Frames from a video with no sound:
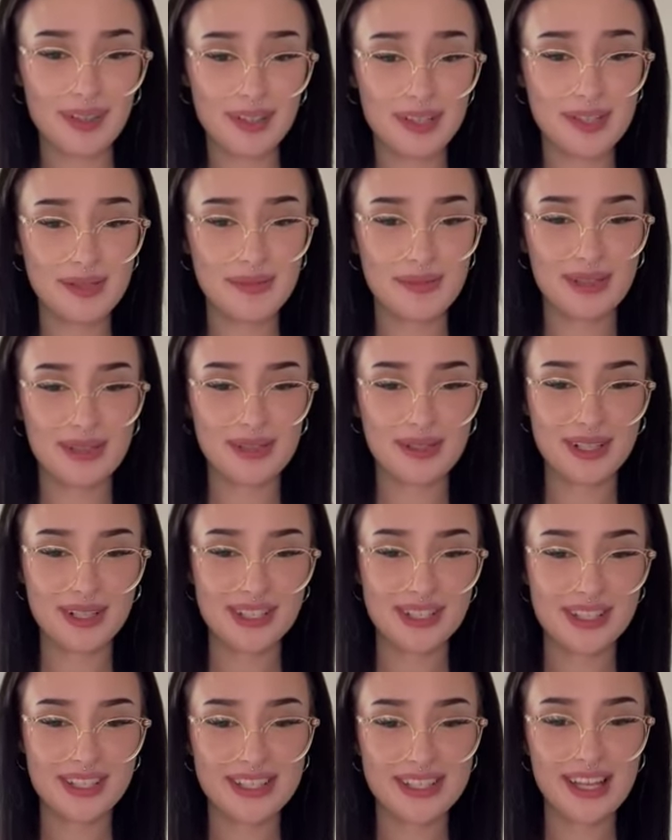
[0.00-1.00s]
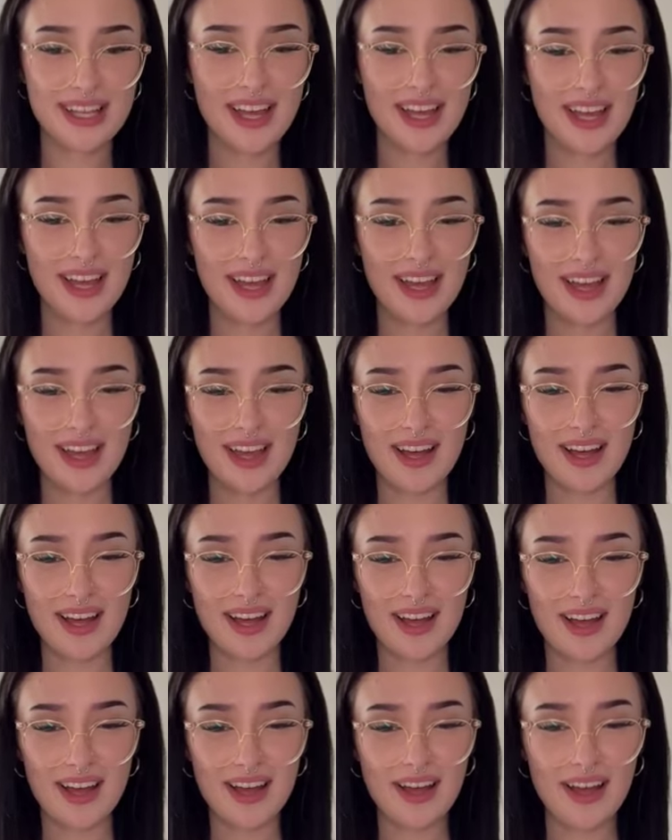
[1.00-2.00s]
Questions. questions.
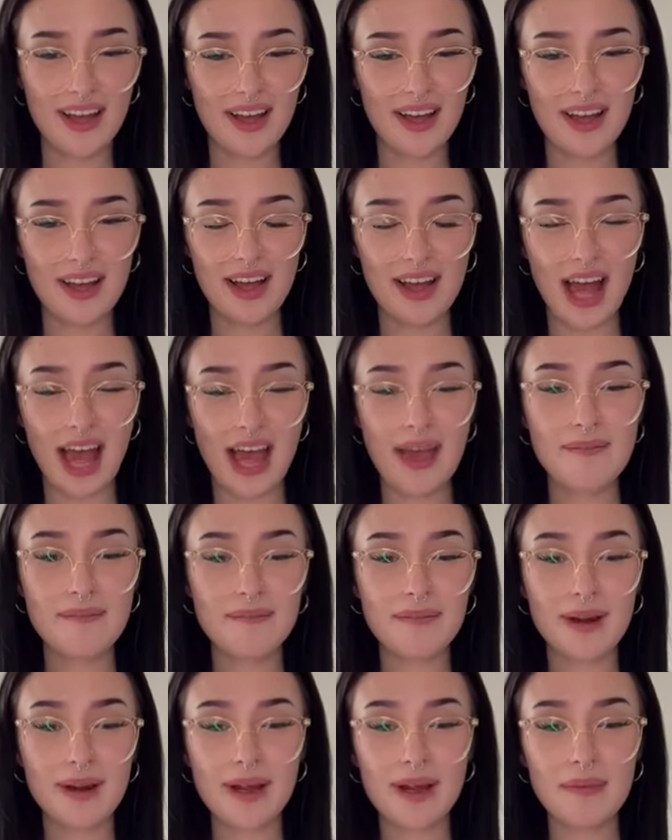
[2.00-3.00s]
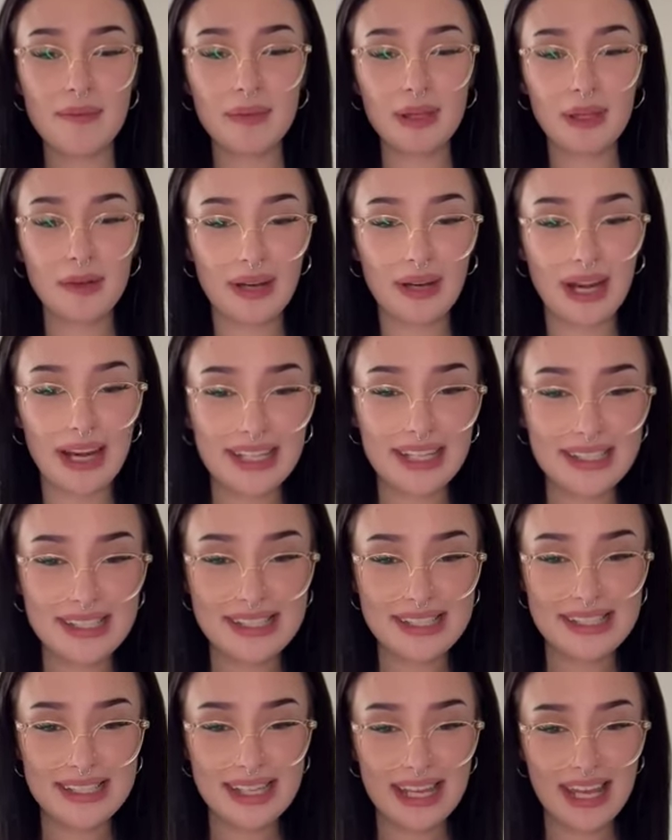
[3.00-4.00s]
Uh, I'm from the
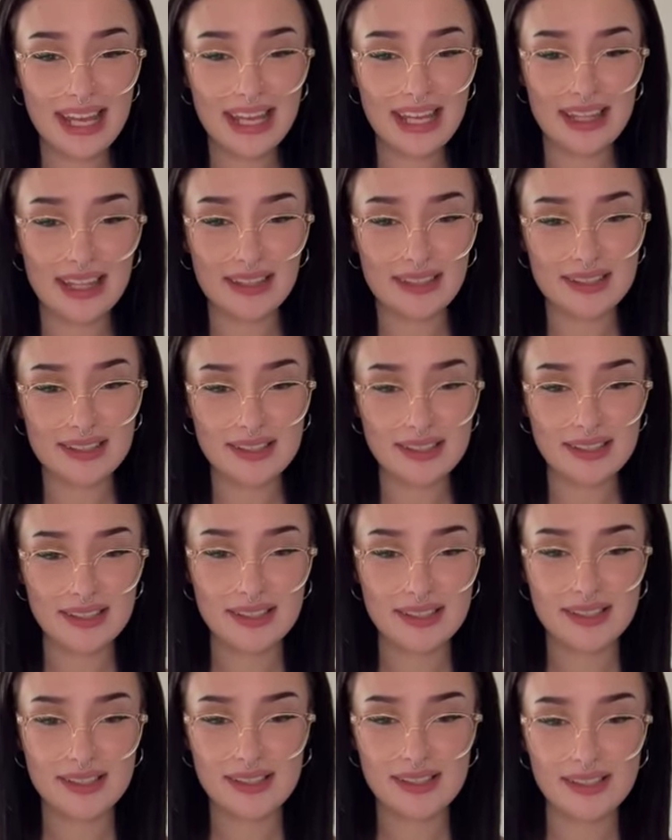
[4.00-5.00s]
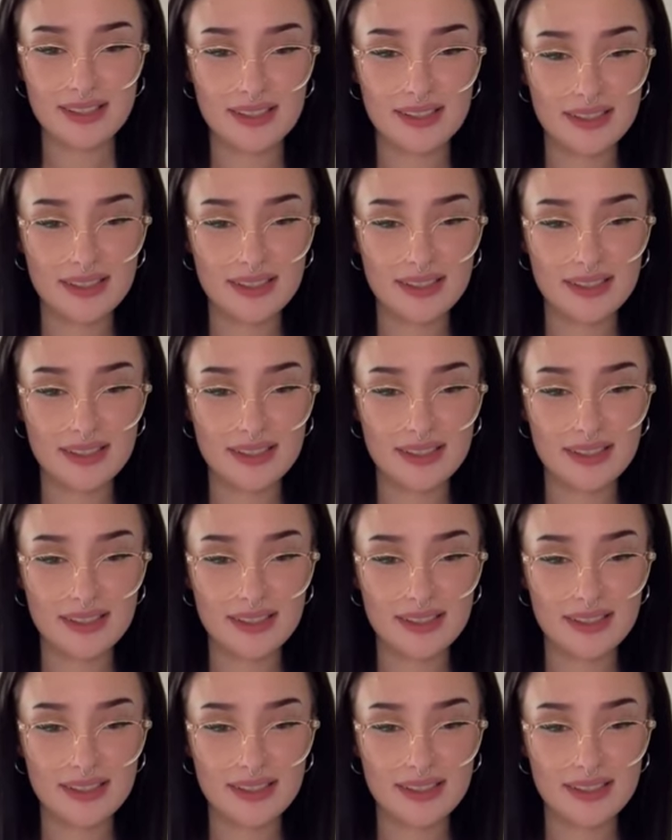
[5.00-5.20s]
United States.